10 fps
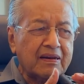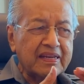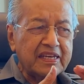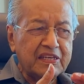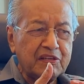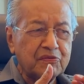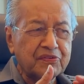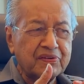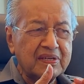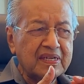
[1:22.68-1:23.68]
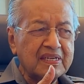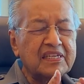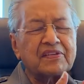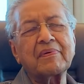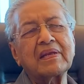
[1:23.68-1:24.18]
reduce the
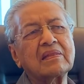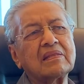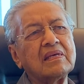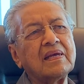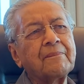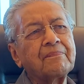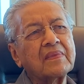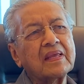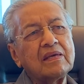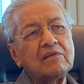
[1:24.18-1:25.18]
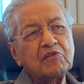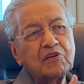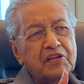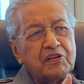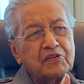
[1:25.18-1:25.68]
disparity. If you
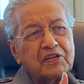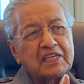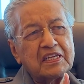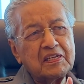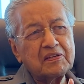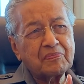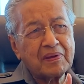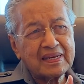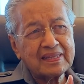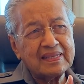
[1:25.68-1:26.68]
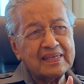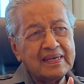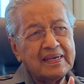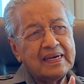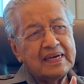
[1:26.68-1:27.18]
reduce the
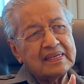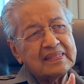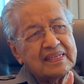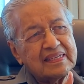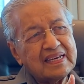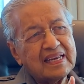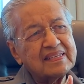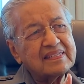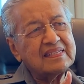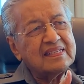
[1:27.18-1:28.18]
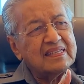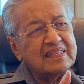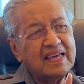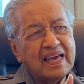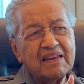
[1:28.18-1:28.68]
disparity, the
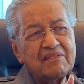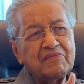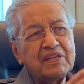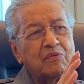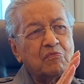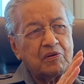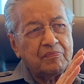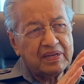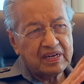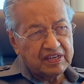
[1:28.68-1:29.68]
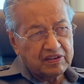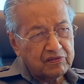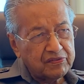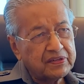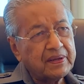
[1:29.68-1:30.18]
jealousy, the envy would be
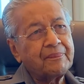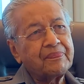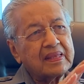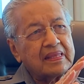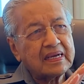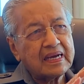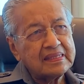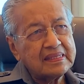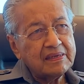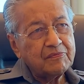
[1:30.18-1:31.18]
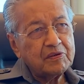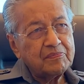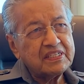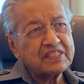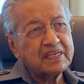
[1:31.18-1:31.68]
reduced, the country
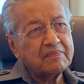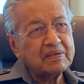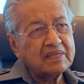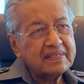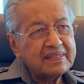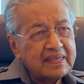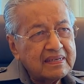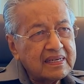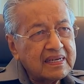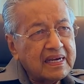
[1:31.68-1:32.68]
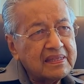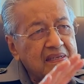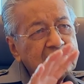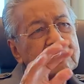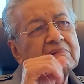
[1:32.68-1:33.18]
would be stable, then the
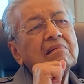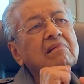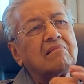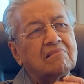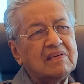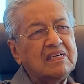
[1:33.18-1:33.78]
country would grow.